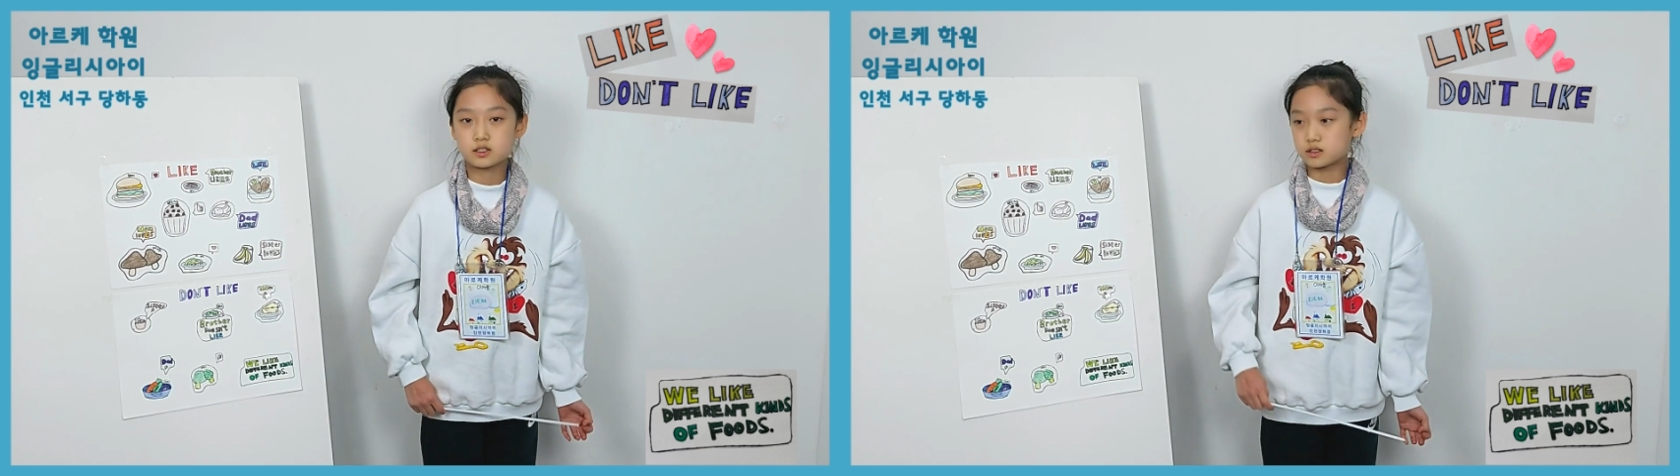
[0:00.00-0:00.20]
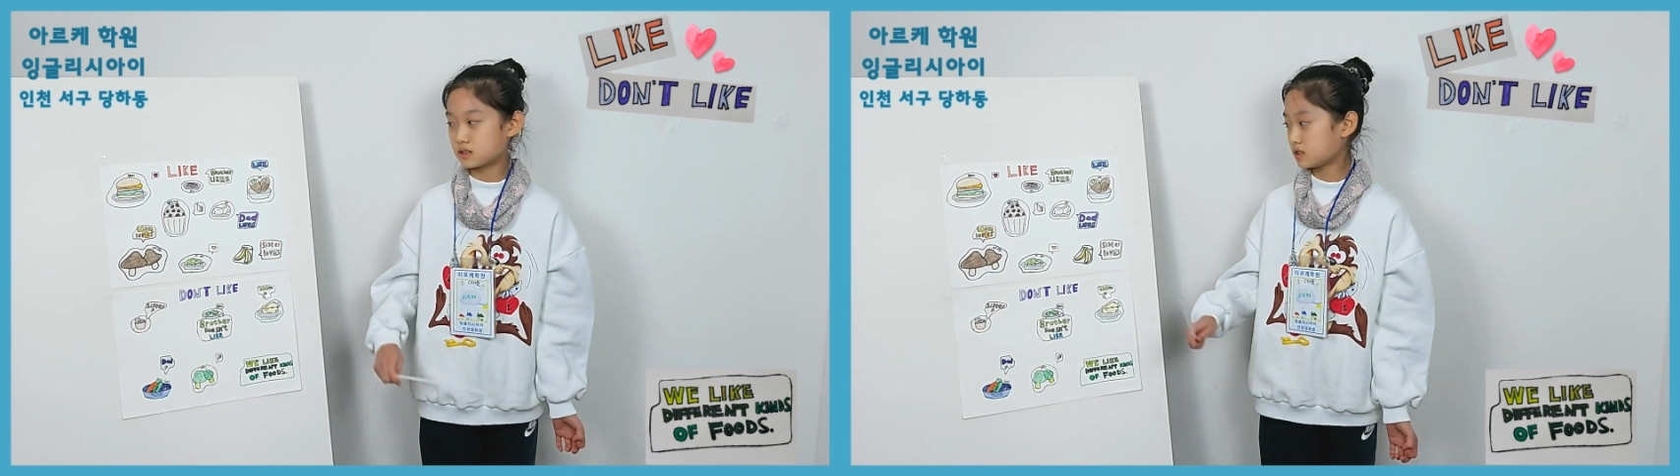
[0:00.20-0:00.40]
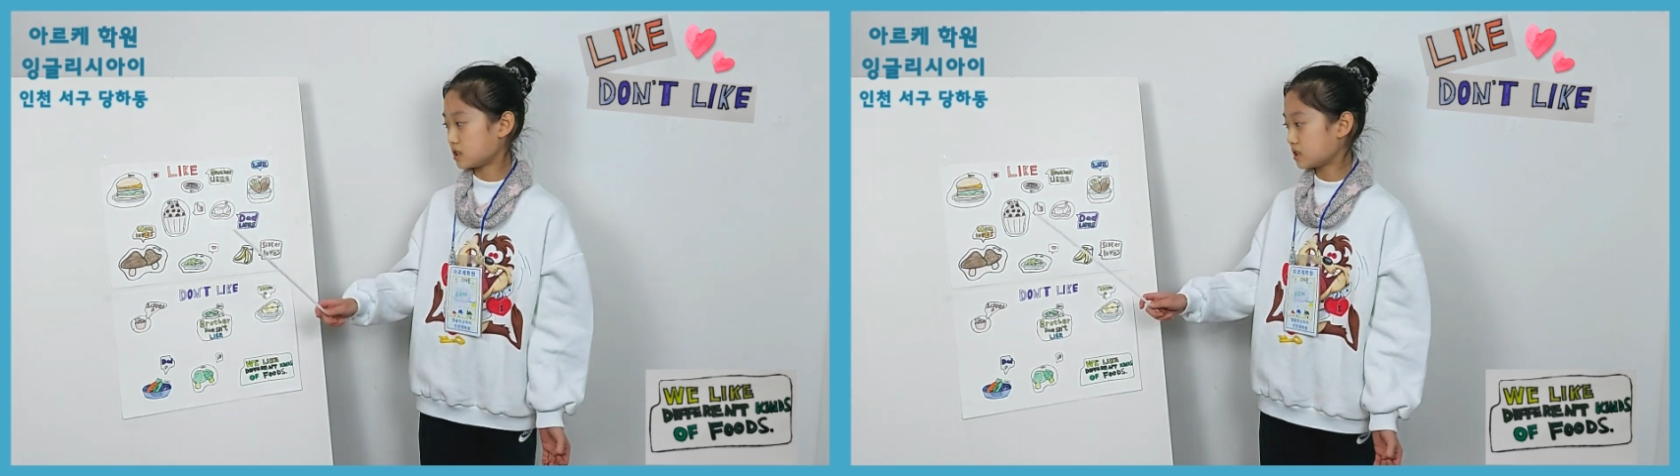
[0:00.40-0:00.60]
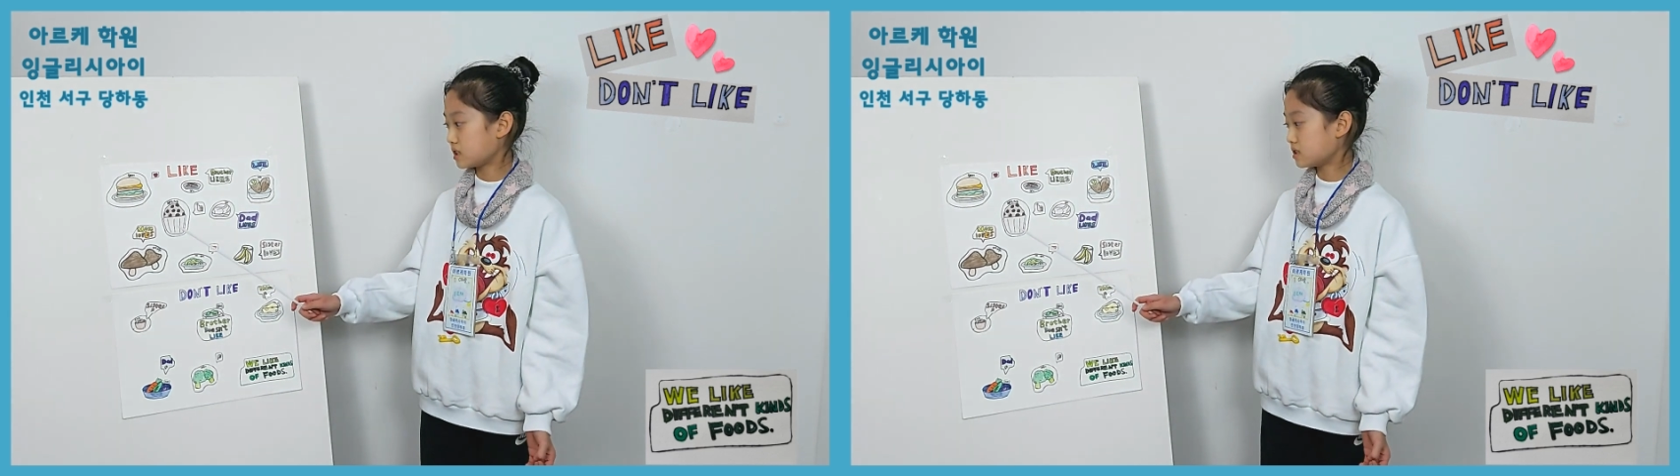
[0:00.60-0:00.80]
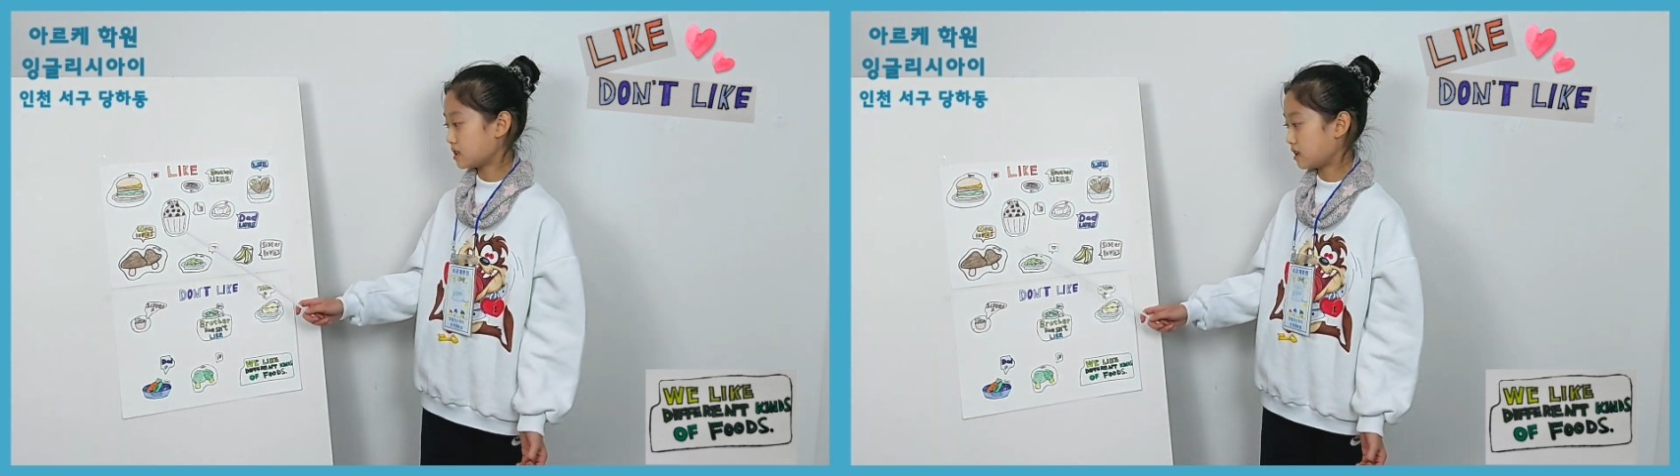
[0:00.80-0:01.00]
choose
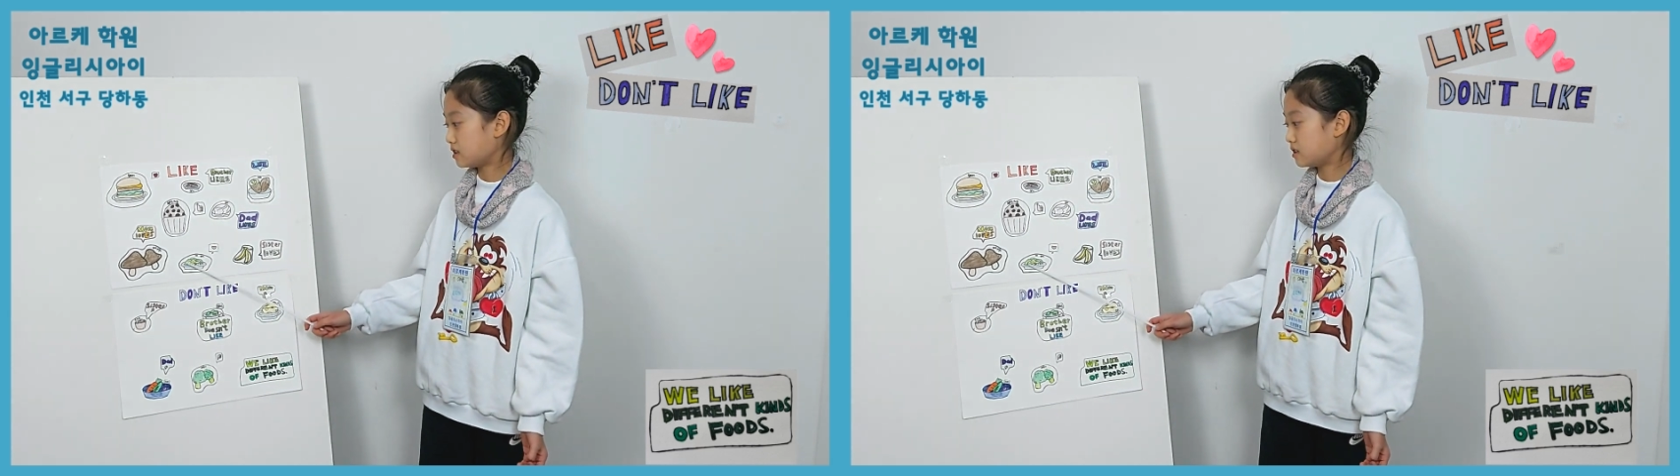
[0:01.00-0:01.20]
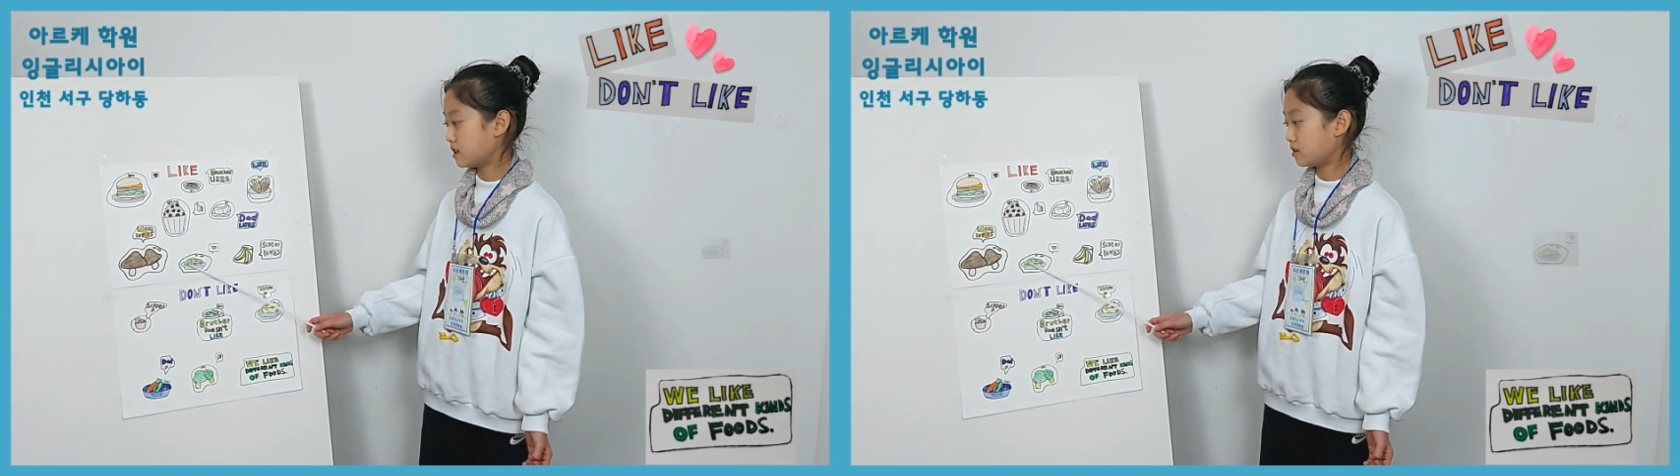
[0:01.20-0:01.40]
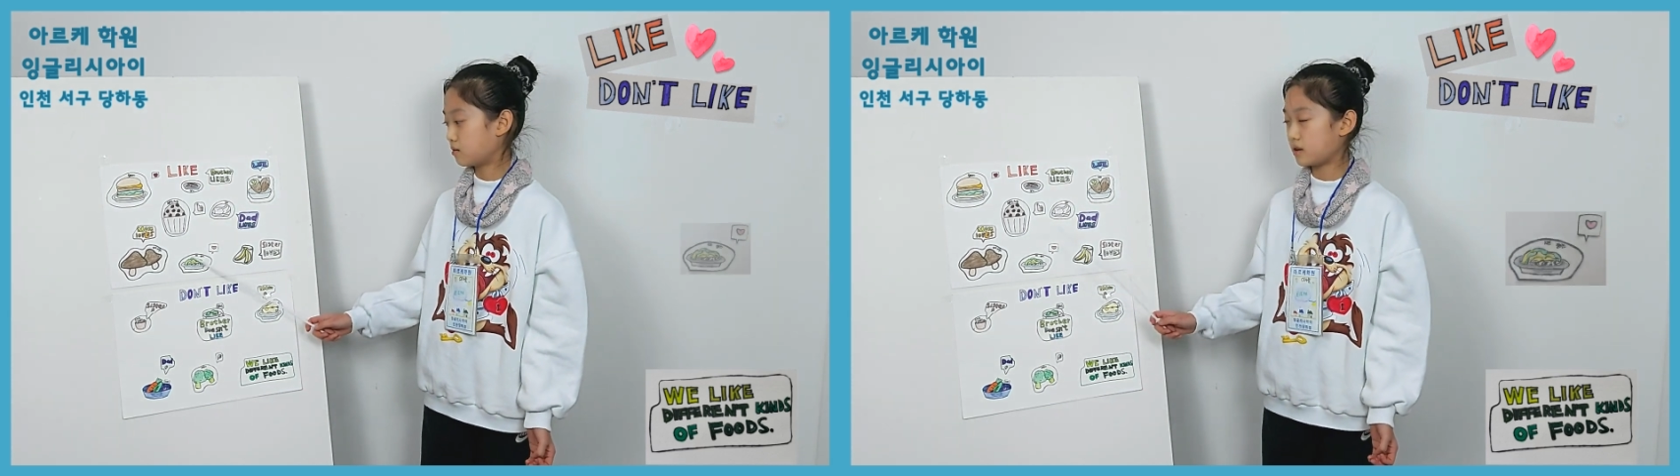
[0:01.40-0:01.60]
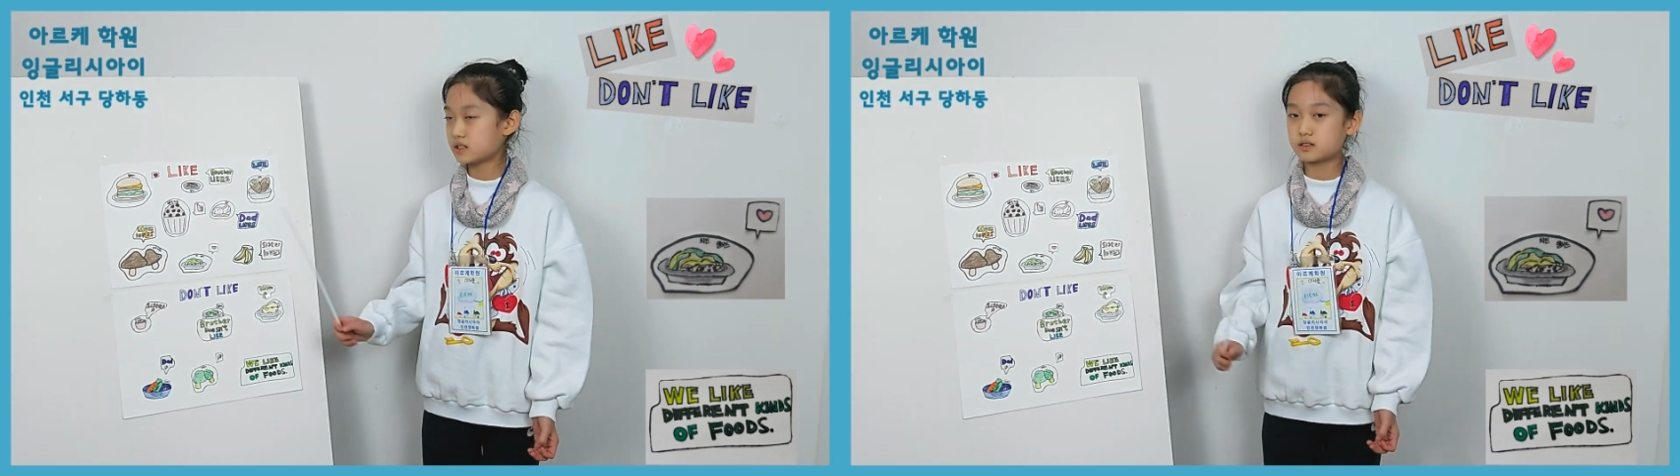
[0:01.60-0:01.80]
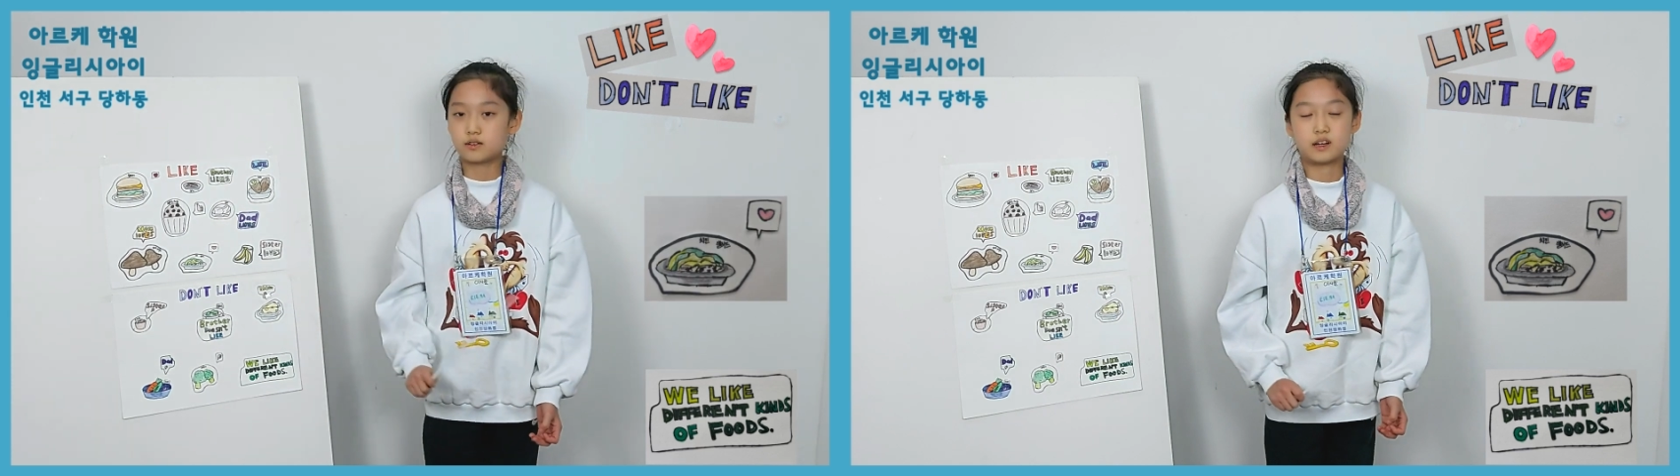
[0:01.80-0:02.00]
chicken salad at a
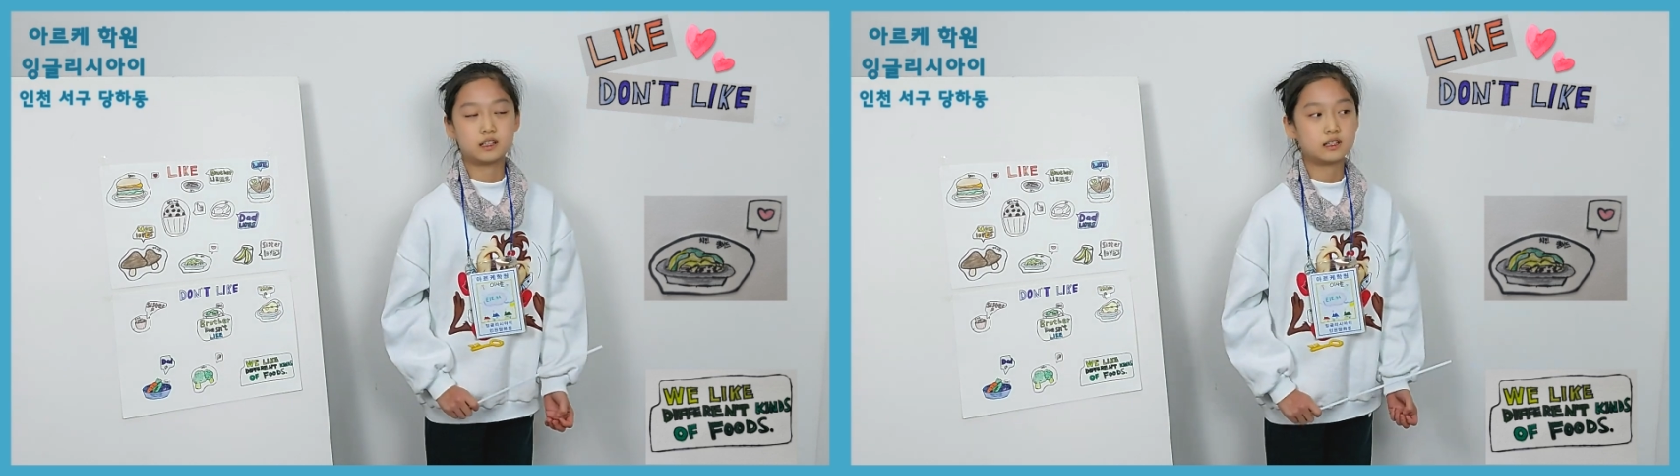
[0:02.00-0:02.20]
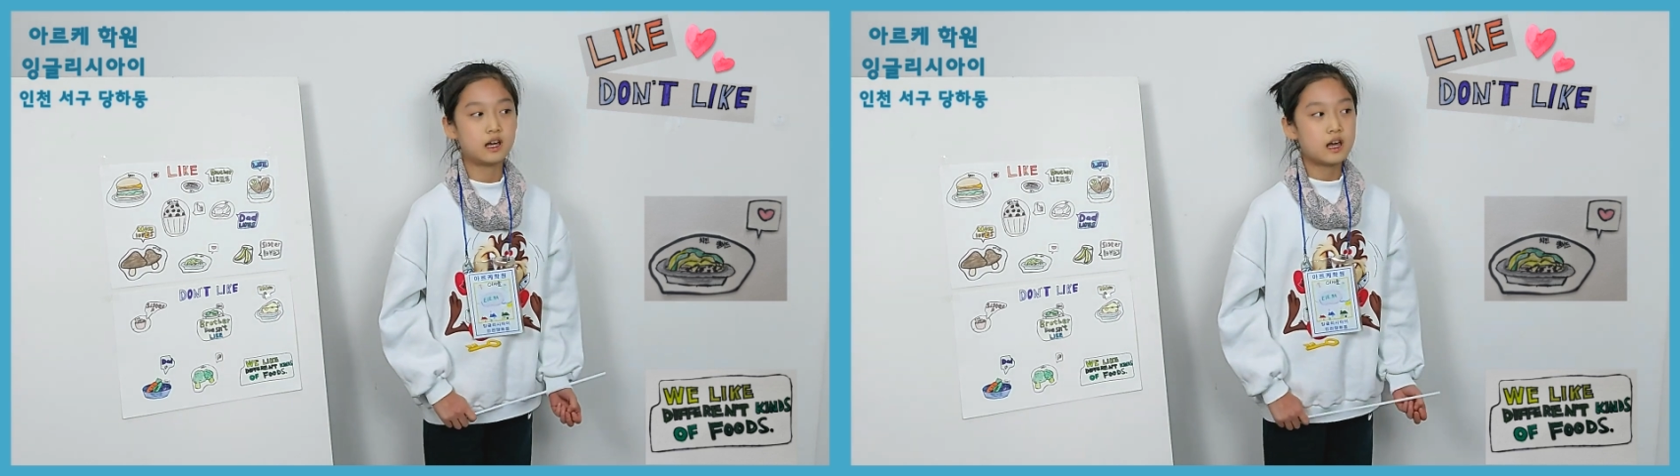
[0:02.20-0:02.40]
restaurant.